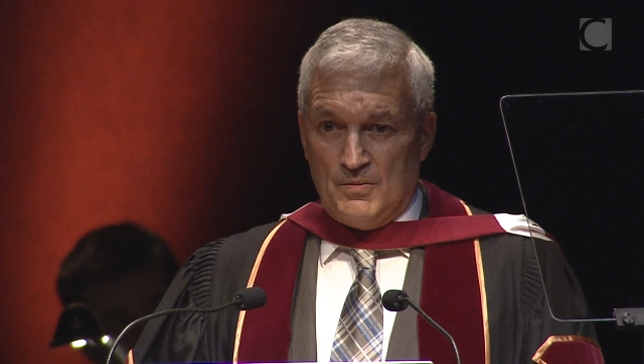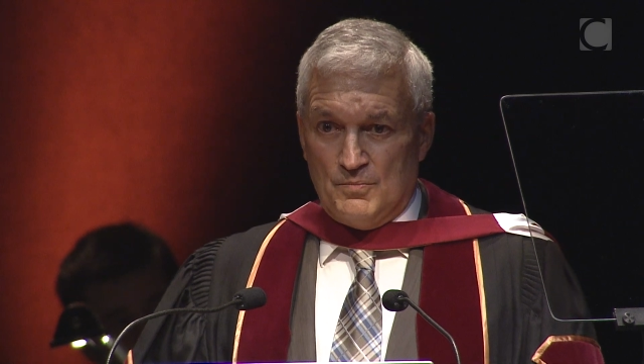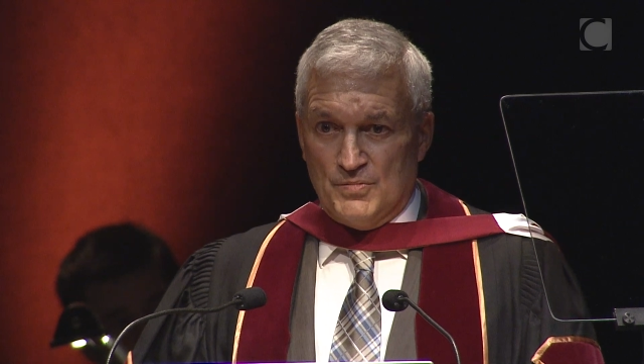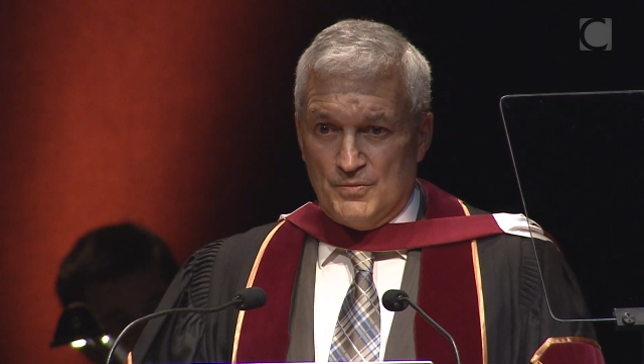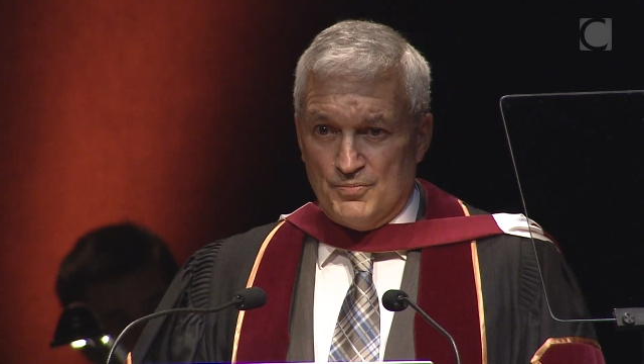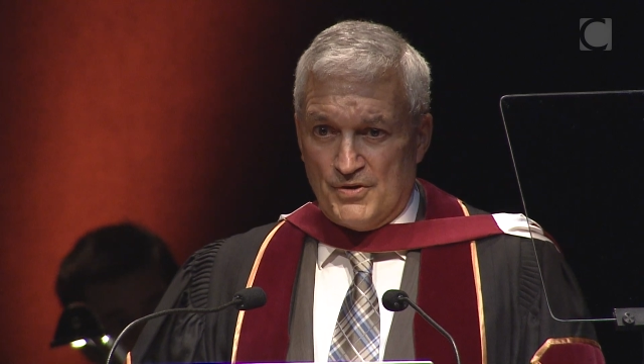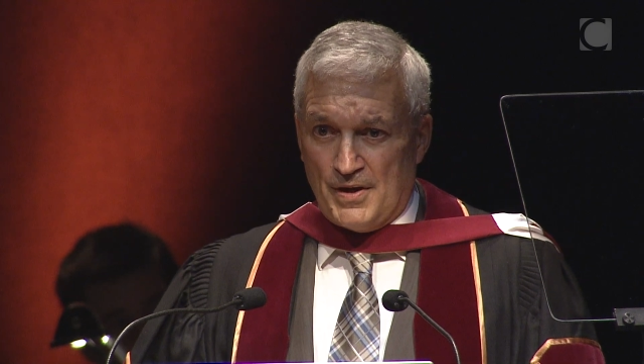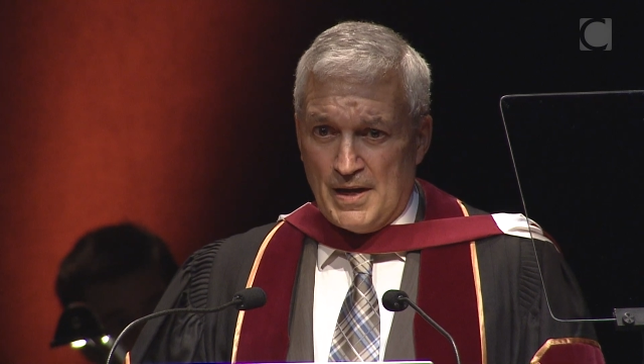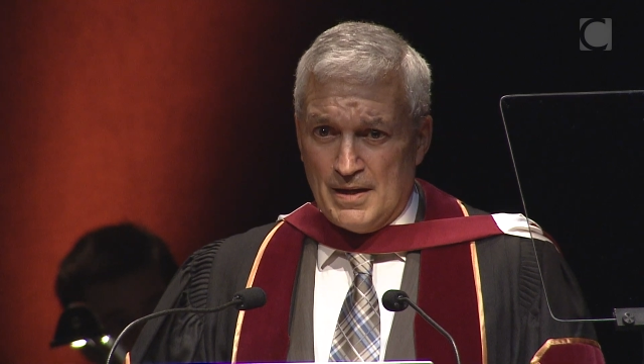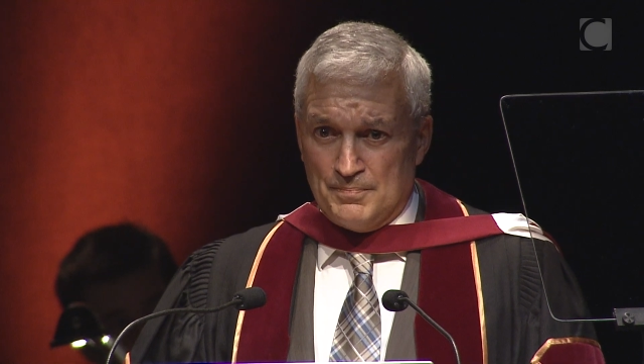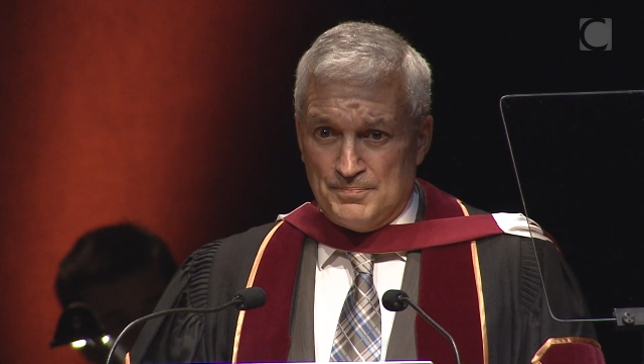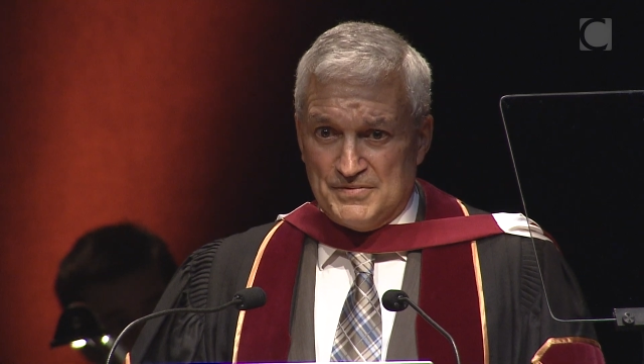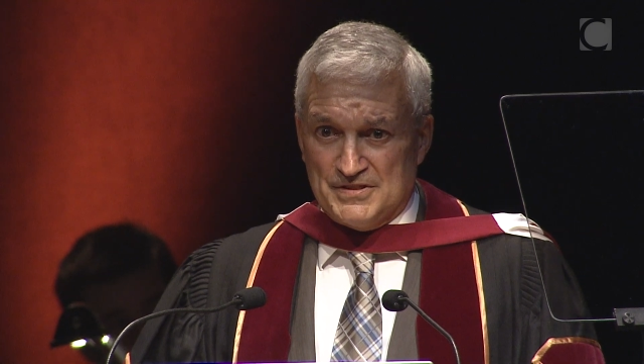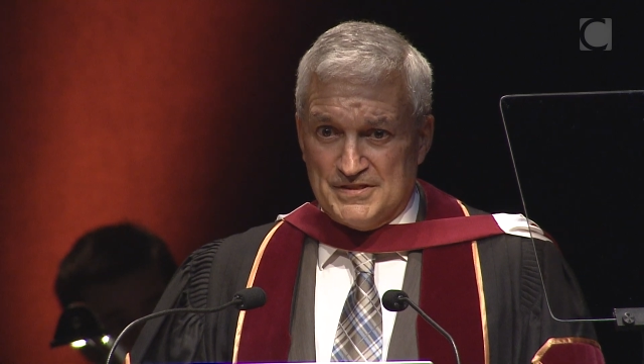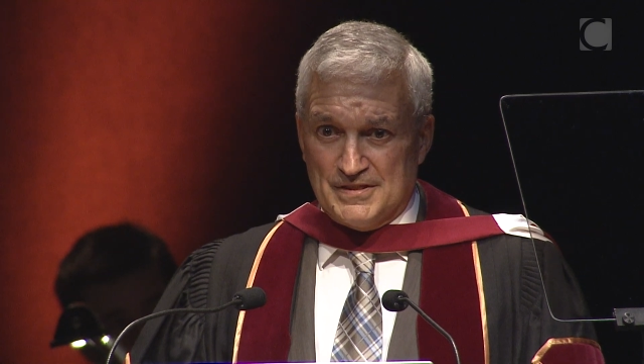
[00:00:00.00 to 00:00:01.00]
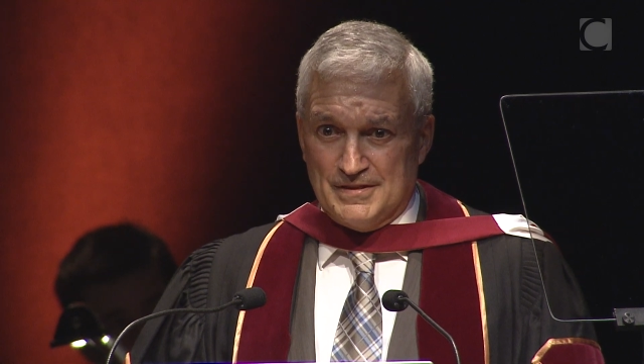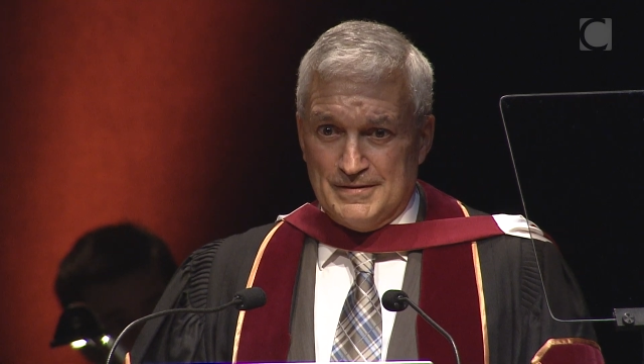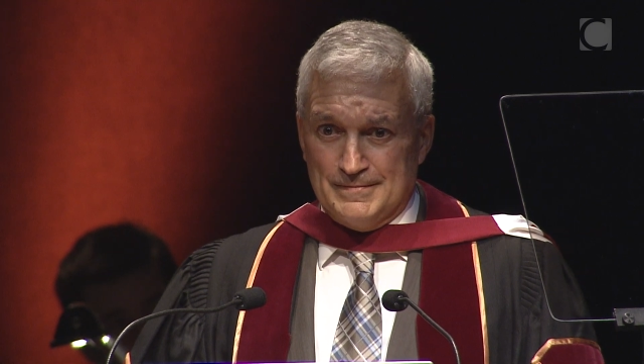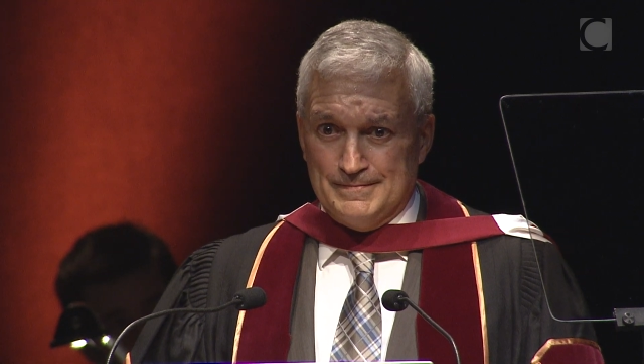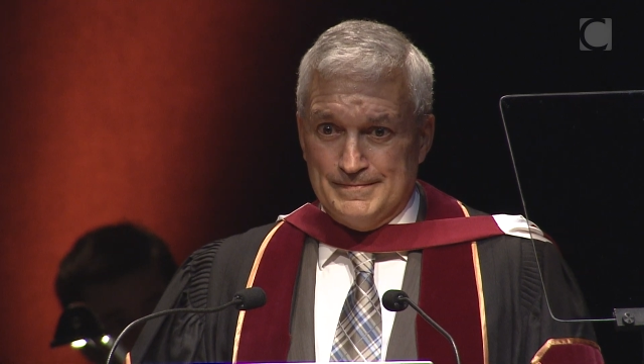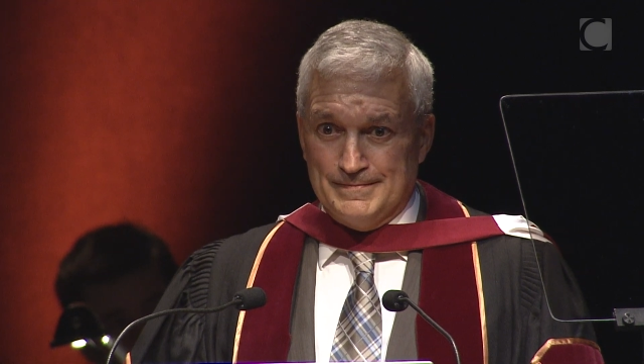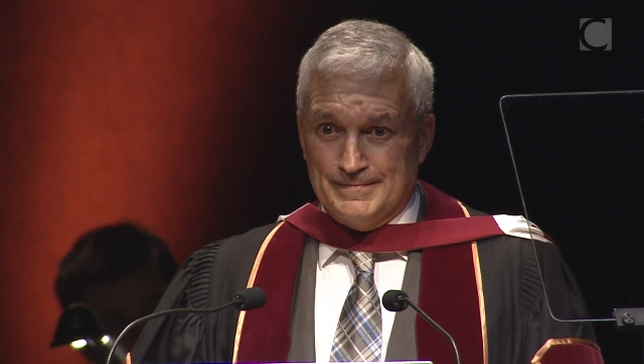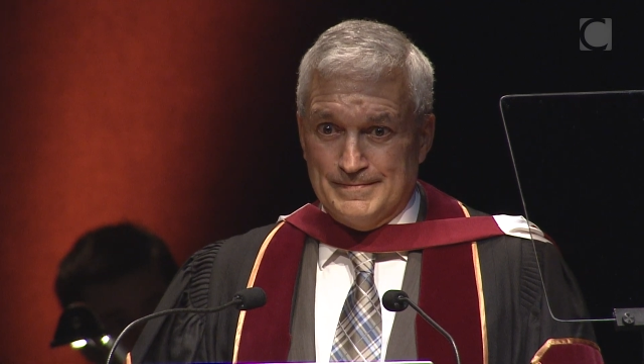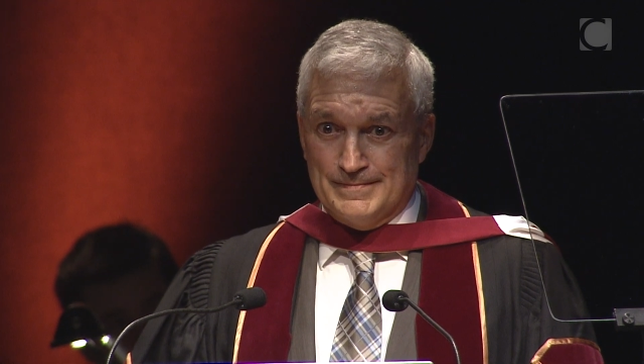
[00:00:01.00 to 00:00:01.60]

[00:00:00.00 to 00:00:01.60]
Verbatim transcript: But perhaps um,